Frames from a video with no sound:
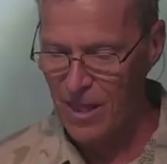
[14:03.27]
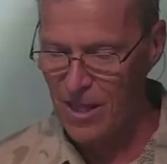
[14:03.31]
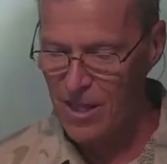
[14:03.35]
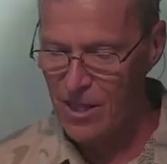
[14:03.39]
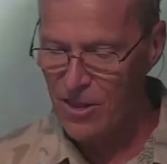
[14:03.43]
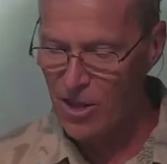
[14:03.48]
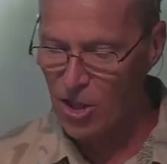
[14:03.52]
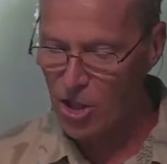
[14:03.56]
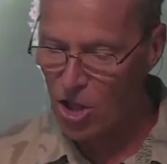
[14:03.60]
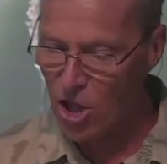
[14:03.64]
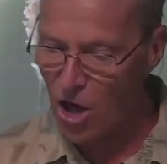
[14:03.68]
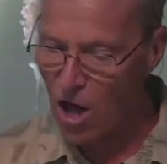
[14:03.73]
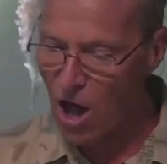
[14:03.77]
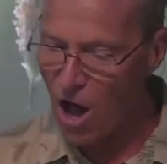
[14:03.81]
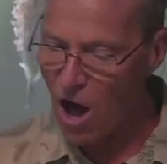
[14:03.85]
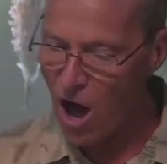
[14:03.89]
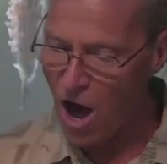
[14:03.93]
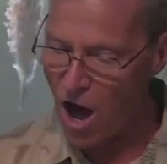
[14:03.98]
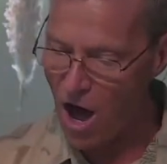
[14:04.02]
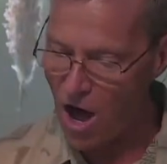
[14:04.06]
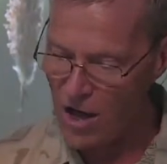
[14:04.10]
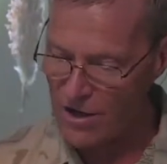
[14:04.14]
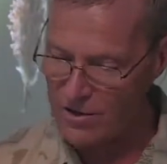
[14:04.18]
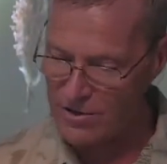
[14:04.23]
The
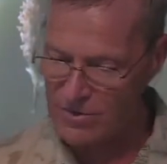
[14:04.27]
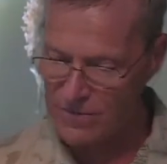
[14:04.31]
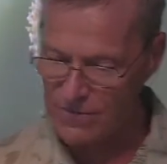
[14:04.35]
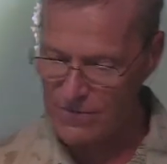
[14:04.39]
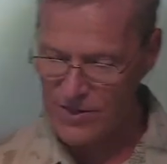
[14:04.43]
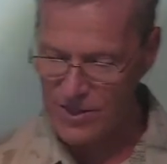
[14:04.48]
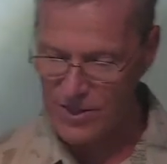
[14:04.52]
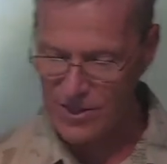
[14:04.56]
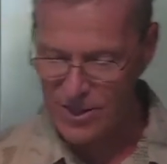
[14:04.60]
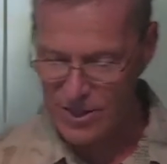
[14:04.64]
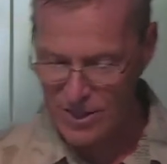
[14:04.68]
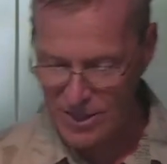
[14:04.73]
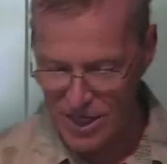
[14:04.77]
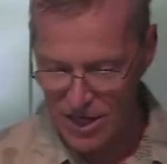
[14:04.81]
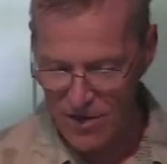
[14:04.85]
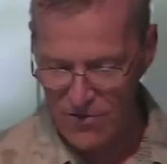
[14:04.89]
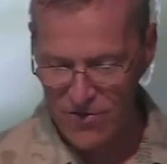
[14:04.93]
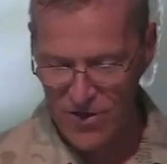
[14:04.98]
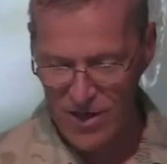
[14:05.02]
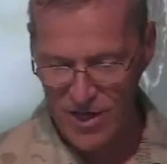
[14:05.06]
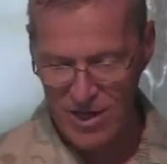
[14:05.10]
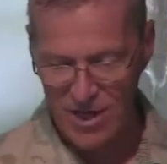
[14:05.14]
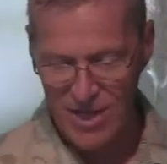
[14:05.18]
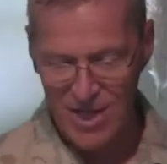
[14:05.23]
law is
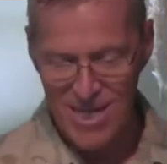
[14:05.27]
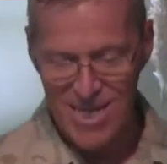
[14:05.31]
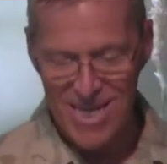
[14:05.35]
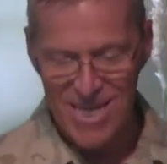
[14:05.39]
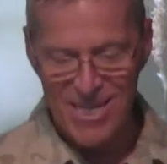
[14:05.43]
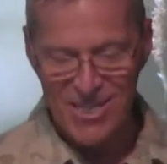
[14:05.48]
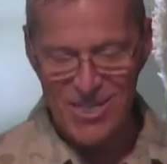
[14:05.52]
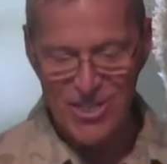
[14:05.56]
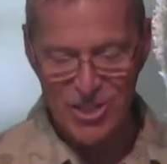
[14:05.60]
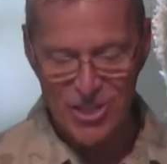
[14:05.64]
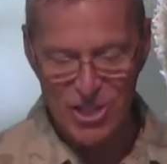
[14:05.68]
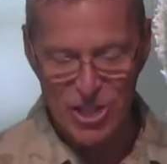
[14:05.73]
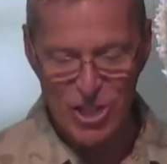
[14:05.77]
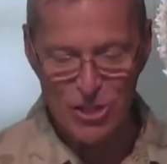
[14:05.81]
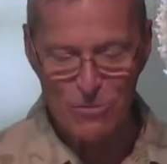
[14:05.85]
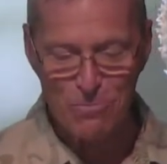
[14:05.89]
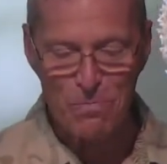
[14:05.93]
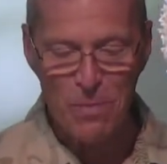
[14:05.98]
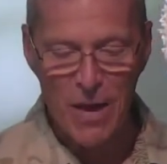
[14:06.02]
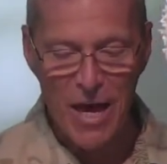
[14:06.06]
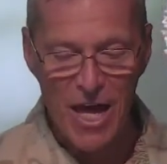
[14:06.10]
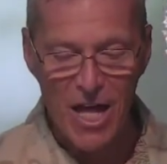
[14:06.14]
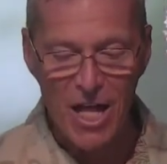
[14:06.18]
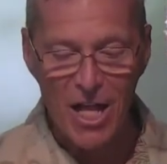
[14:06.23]
given to
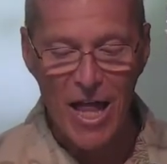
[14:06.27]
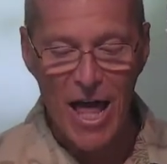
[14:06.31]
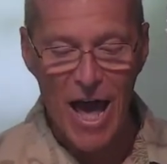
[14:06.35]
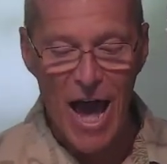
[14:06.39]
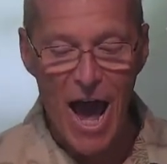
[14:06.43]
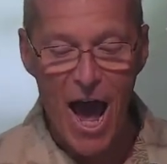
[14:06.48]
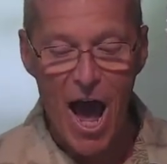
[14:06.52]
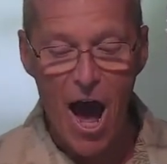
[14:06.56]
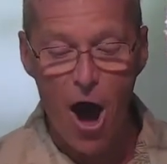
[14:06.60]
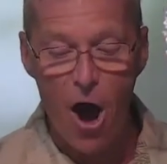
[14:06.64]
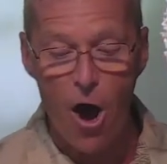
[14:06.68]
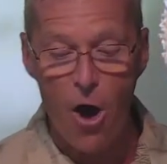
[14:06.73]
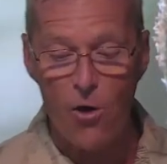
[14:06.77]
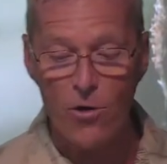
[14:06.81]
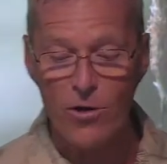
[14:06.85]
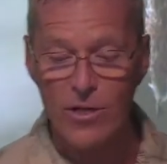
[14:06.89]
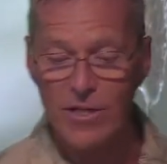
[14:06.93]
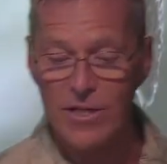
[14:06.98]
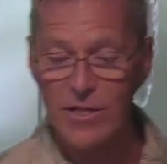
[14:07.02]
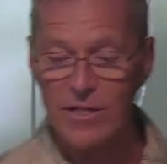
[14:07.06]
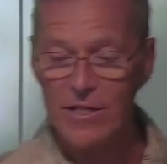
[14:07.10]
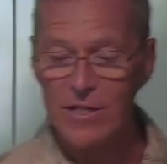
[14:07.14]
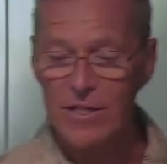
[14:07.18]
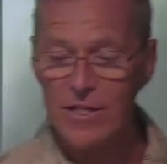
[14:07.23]
spell out
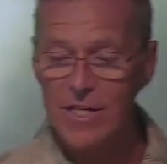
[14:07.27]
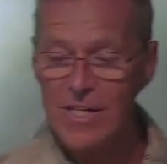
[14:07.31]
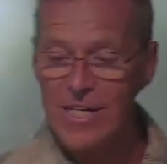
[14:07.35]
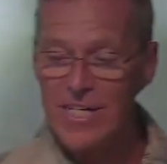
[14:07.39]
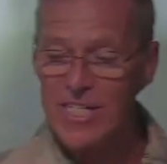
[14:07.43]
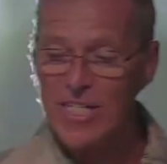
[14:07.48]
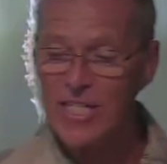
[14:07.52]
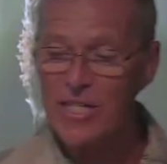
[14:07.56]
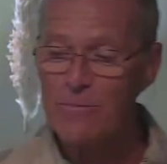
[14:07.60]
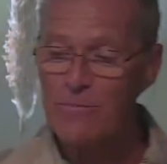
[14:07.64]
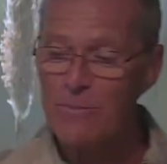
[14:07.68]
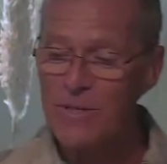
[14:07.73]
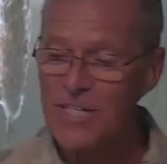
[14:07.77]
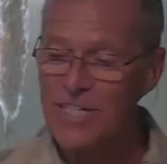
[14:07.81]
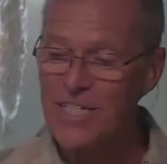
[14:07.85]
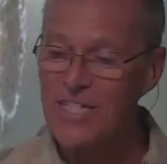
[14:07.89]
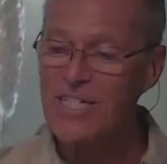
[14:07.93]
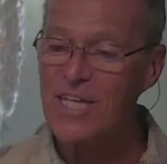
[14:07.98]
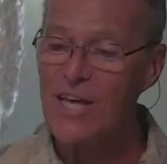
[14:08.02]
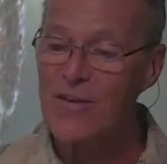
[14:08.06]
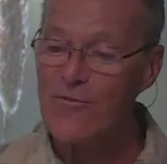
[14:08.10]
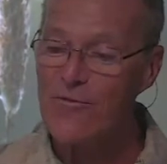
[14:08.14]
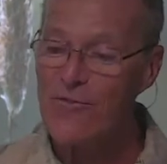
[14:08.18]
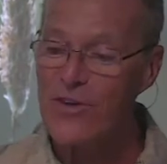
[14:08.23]

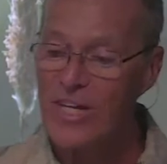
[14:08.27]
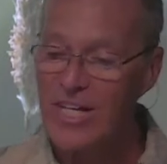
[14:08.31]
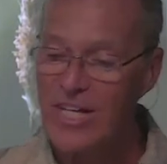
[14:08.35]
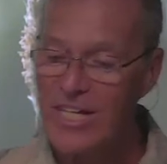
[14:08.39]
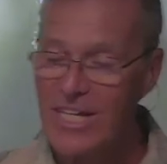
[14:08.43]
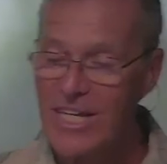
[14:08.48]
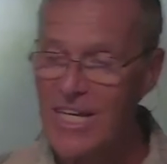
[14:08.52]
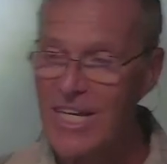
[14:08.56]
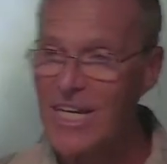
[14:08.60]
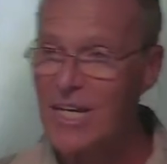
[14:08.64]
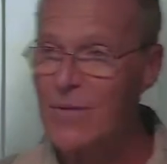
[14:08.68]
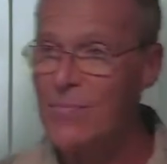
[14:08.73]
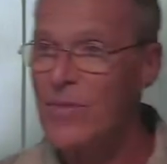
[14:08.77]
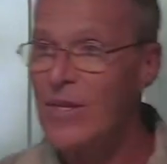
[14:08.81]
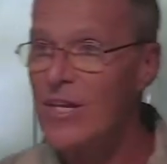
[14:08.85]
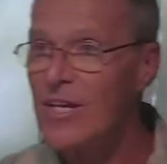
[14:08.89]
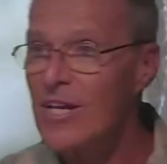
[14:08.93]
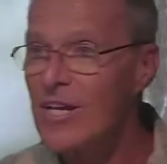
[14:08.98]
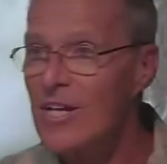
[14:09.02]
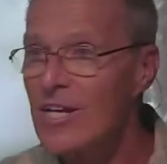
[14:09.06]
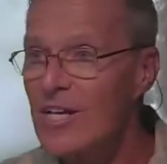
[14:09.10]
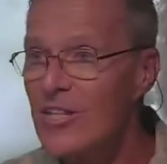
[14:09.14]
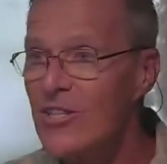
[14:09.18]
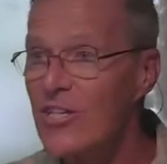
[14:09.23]
specifically
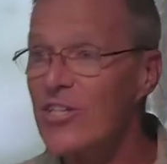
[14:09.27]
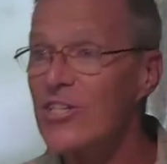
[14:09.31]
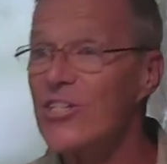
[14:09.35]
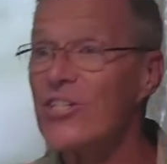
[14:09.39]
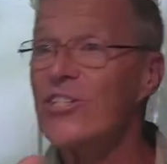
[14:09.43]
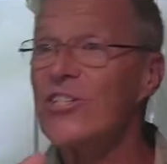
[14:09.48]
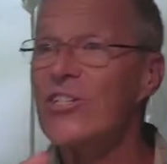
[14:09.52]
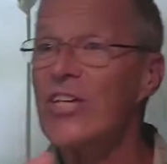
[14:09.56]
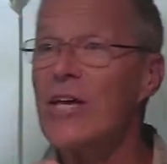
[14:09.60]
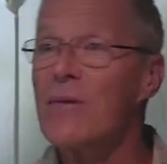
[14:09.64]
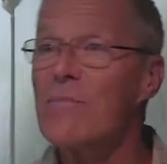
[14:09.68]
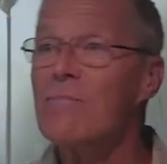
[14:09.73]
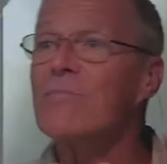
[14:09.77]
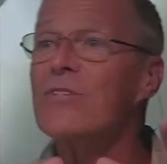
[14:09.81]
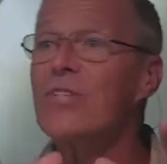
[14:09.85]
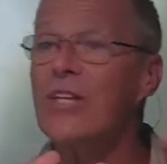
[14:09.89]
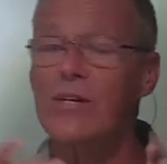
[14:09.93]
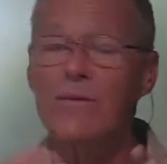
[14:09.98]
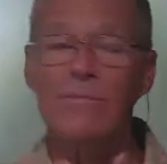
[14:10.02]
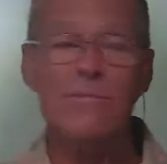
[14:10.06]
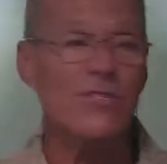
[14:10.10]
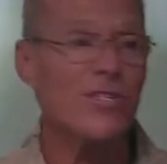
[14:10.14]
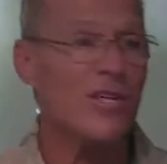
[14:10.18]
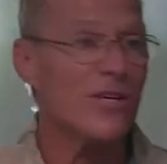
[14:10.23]
the
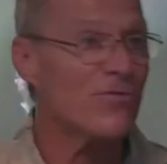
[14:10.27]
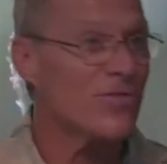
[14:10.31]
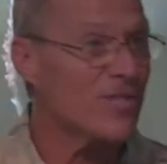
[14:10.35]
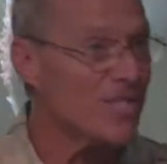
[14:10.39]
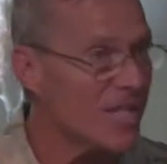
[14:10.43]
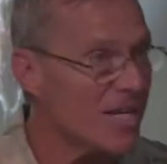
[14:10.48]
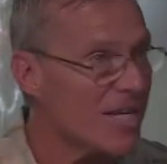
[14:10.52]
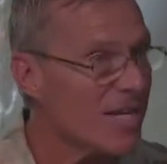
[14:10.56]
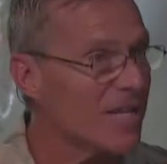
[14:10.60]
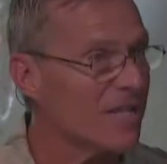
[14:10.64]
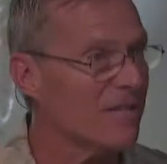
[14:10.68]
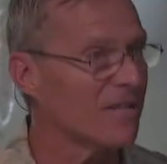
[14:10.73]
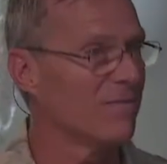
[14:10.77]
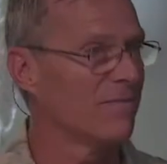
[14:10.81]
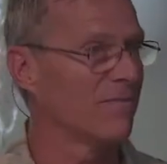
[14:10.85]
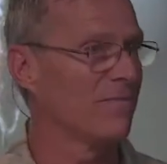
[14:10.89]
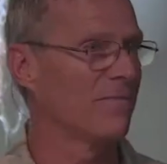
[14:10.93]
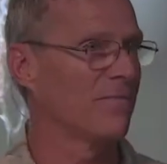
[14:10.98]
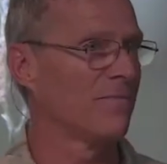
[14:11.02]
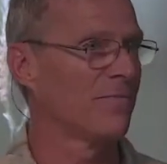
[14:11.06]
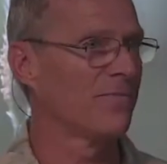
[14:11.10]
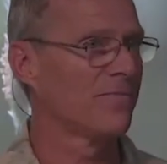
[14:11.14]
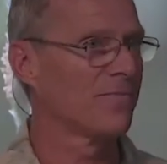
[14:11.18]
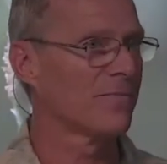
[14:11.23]
symptoms of sin,
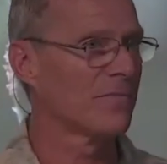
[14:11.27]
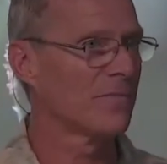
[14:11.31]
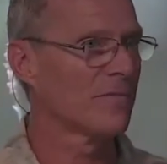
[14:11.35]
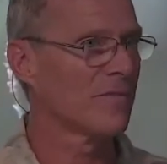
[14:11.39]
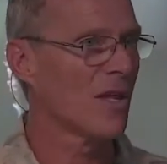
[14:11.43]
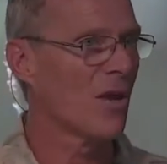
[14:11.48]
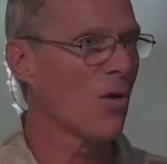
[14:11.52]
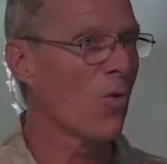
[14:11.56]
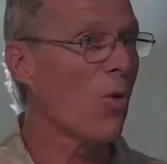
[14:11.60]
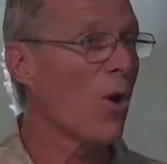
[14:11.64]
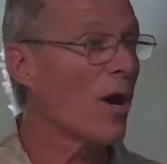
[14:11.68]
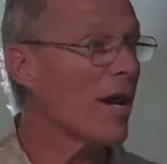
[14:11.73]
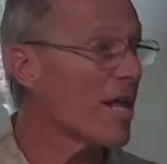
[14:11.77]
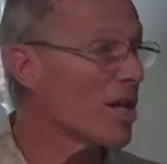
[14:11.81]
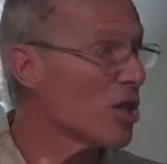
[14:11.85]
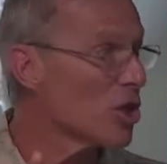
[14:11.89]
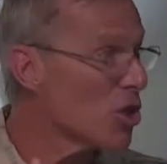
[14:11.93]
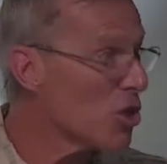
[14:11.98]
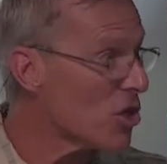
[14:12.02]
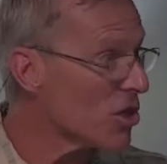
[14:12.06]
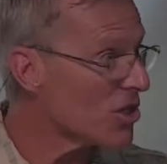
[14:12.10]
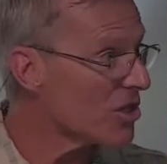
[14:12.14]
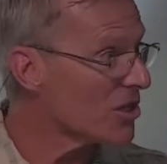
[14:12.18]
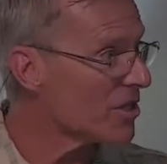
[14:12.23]
what it
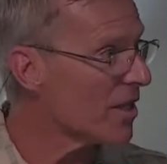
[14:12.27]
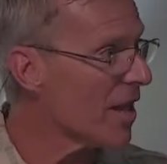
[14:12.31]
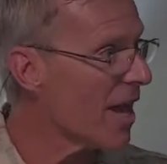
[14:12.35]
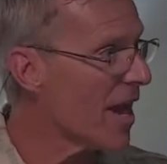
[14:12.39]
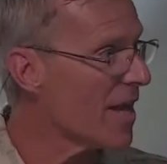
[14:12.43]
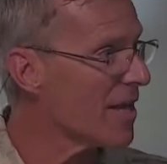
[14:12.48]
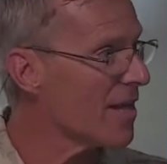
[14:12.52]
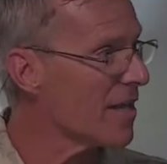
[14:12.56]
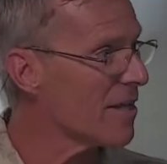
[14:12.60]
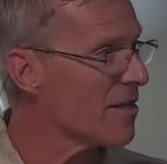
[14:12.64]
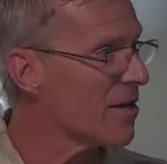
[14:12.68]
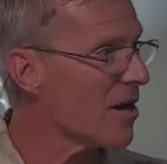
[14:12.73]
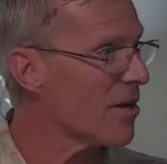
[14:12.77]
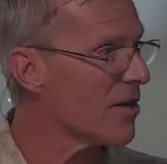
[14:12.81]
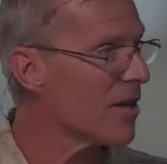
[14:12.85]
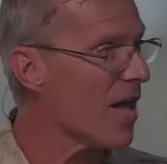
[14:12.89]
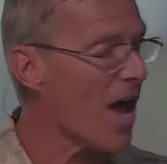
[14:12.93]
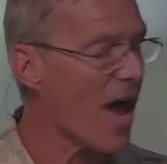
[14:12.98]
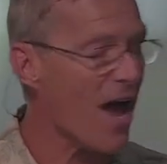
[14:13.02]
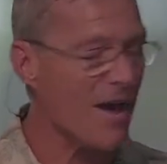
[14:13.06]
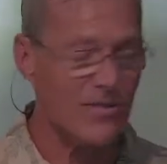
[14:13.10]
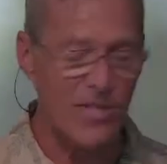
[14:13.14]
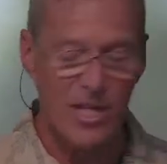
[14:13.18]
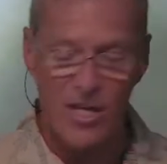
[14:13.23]
looks like in our
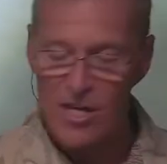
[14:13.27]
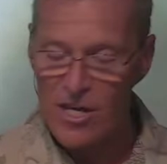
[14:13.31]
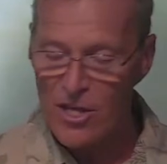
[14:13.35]
lives.